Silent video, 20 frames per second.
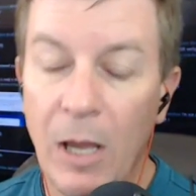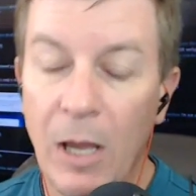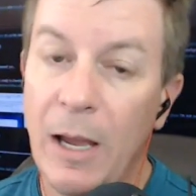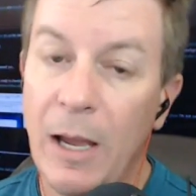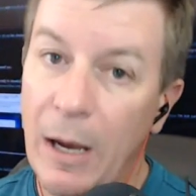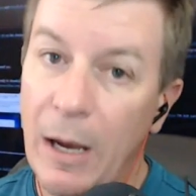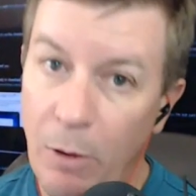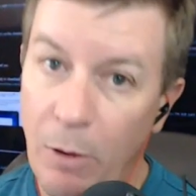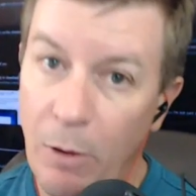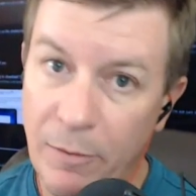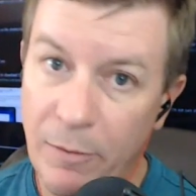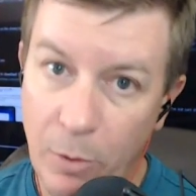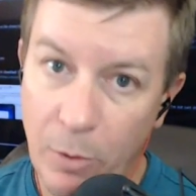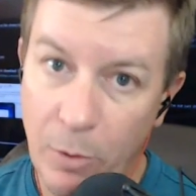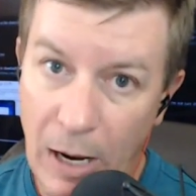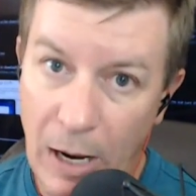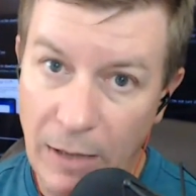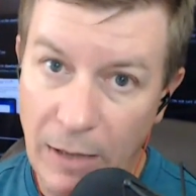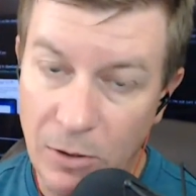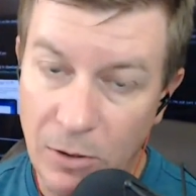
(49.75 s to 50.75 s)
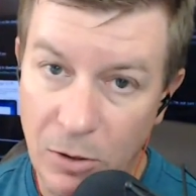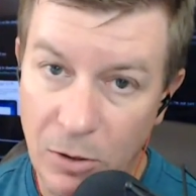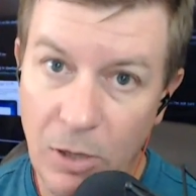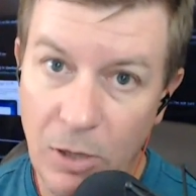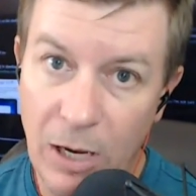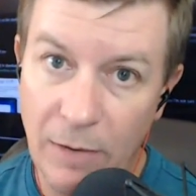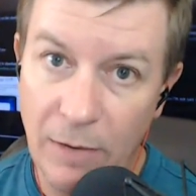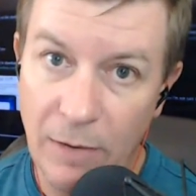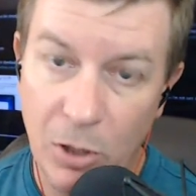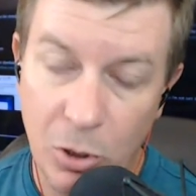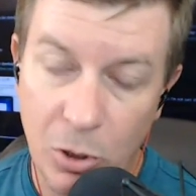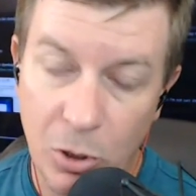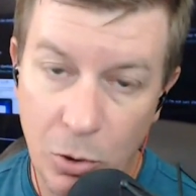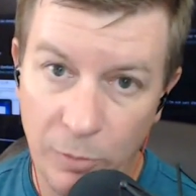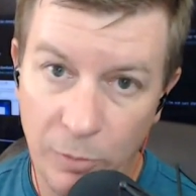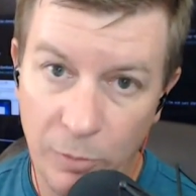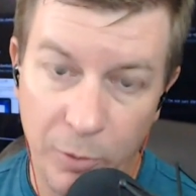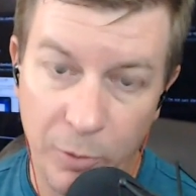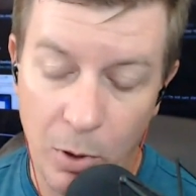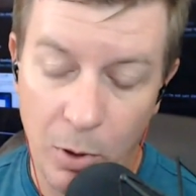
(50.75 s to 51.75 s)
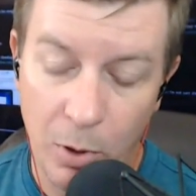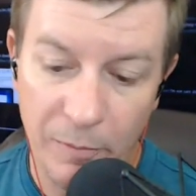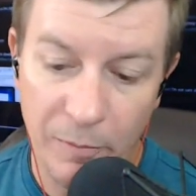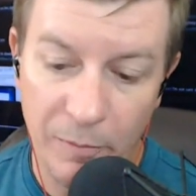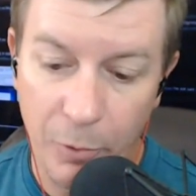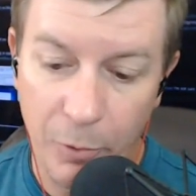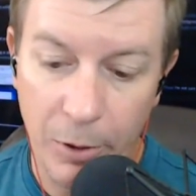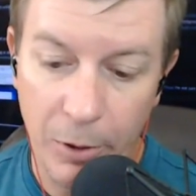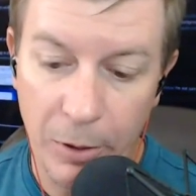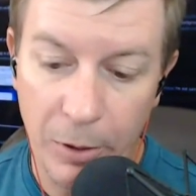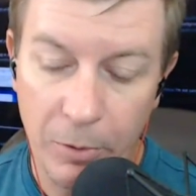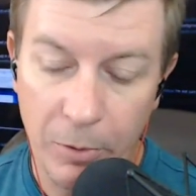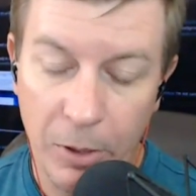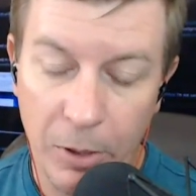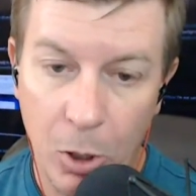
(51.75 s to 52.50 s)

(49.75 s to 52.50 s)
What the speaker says: However, I do have a cool forum for you,